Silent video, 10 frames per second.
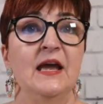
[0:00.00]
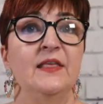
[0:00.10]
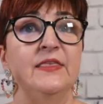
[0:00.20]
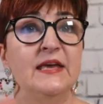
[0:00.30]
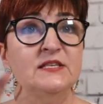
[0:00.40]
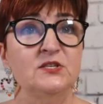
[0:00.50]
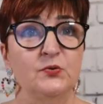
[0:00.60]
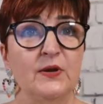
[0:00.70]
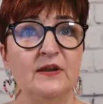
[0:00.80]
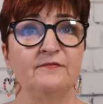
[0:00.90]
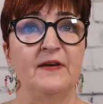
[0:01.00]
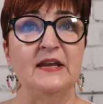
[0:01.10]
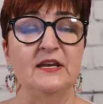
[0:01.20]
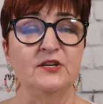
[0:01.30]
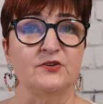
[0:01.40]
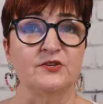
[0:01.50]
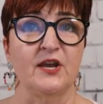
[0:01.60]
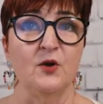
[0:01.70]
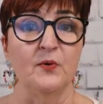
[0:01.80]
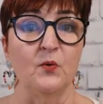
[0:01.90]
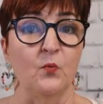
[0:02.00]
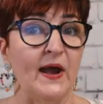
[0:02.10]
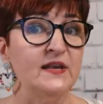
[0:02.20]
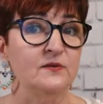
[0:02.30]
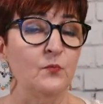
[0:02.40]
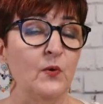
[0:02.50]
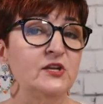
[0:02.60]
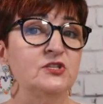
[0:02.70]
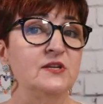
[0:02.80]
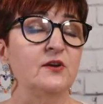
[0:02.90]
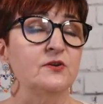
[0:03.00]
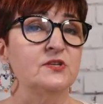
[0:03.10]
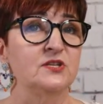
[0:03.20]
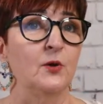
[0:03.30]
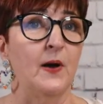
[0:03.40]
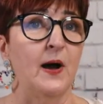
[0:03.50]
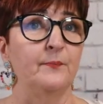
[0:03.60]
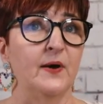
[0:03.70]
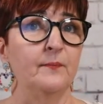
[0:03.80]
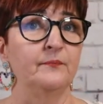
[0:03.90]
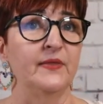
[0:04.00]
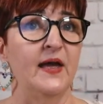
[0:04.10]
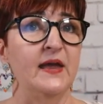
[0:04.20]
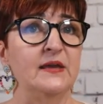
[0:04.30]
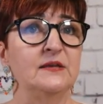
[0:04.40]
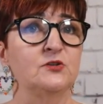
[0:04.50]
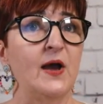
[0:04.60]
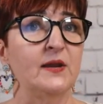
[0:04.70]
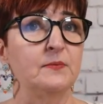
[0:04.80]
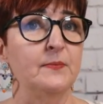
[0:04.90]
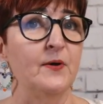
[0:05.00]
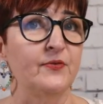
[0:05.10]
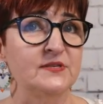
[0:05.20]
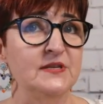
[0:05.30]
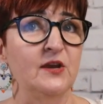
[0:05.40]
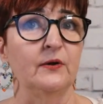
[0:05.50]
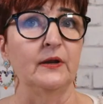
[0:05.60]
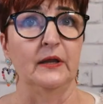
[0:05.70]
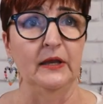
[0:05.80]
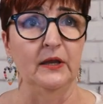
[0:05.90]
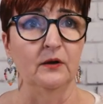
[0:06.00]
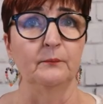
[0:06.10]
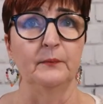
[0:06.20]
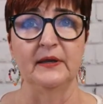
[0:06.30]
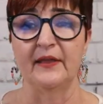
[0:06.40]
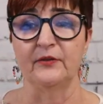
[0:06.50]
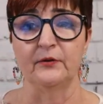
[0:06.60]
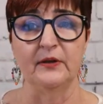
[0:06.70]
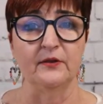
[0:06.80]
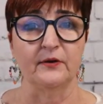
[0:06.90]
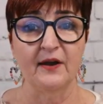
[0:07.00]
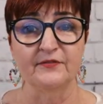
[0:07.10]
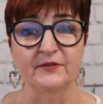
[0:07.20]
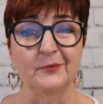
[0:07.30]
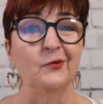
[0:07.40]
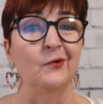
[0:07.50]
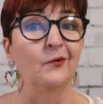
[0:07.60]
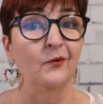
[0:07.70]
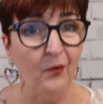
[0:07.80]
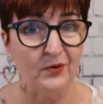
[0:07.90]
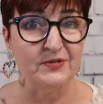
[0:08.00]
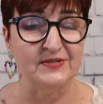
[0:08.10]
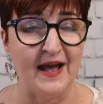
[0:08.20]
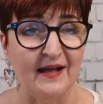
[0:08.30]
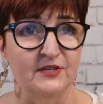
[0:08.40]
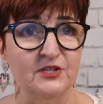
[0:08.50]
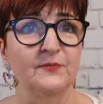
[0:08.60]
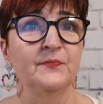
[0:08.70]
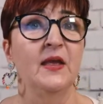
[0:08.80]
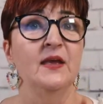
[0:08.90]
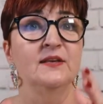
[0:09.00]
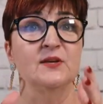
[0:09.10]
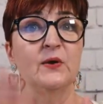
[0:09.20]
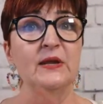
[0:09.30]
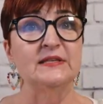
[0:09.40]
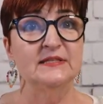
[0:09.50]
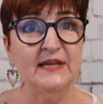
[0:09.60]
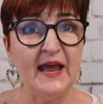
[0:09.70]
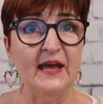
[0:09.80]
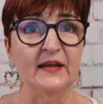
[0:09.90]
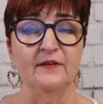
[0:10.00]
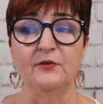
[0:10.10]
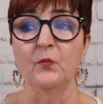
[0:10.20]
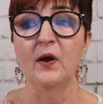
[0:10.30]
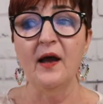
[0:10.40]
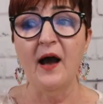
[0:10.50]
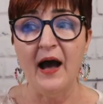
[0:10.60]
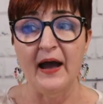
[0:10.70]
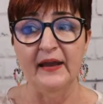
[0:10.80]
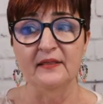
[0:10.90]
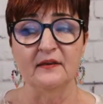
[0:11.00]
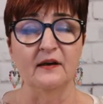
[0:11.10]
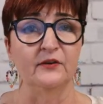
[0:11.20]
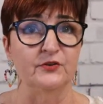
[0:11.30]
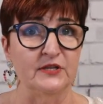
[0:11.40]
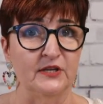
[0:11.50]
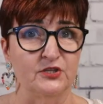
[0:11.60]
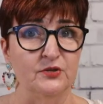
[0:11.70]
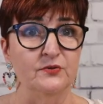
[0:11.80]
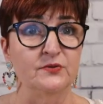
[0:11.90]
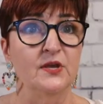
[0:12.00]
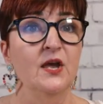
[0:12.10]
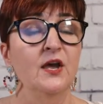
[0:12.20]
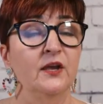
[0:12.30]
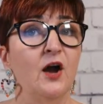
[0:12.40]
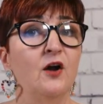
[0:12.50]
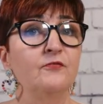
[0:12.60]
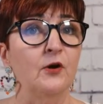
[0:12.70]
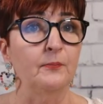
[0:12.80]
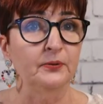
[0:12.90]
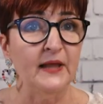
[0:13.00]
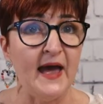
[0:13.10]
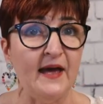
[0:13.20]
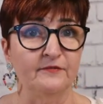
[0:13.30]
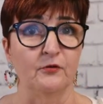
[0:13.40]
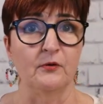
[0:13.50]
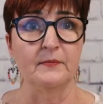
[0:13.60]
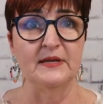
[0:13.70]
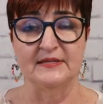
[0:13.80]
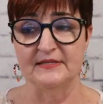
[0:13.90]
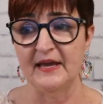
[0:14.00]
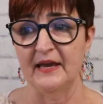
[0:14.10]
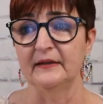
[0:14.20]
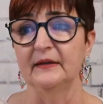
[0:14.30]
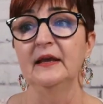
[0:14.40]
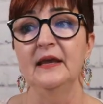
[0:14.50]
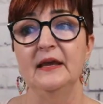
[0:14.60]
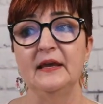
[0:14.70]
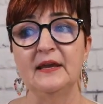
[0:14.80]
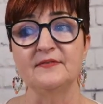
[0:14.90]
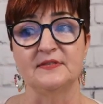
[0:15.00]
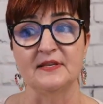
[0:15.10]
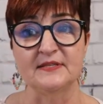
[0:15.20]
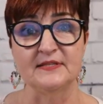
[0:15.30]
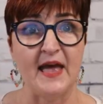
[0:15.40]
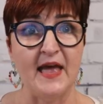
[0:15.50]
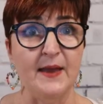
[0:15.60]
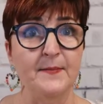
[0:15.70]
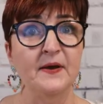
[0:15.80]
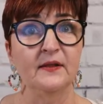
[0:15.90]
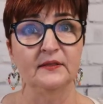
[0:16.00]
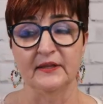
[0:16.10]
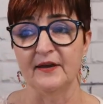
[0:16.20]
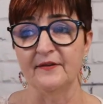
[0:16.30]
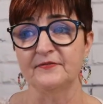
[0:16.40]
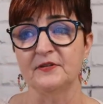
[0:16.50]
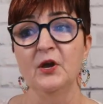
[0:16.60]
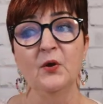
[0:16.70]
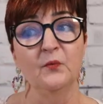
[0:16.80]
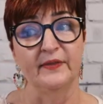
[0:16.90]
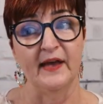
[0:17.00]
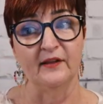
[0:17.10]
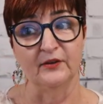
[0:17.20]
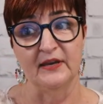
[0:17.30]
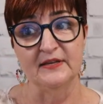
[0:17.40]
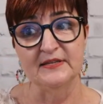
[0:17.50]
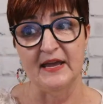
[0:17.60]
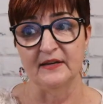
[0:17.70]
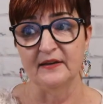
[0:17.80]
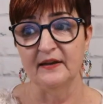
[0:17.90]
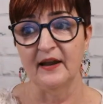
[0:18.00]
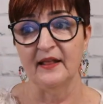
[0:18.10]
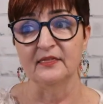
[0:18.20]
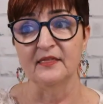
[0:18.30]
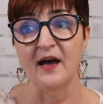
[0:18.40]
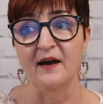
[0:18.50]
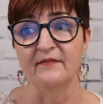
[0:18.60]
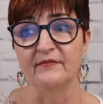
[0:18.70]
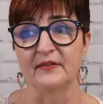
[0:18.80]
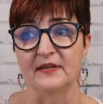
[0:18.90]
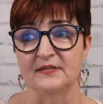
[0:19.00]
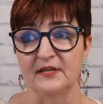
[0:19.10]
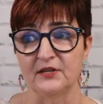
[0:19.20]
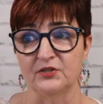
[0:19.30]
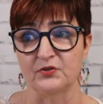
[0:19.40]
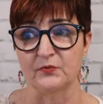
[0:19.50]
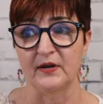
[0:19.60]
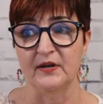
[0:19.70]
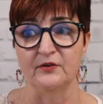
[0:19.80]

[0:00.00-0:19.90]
This trend faded years ago, but wedge sneakers still pop up. They try to be both a sneaker and a heel, but yet they're neither comfortable or stylish. So instead, if you want height on your tennis shoes, go for a platform instead. It gives the same lift without looking dated. And I love these tennis shoes right here.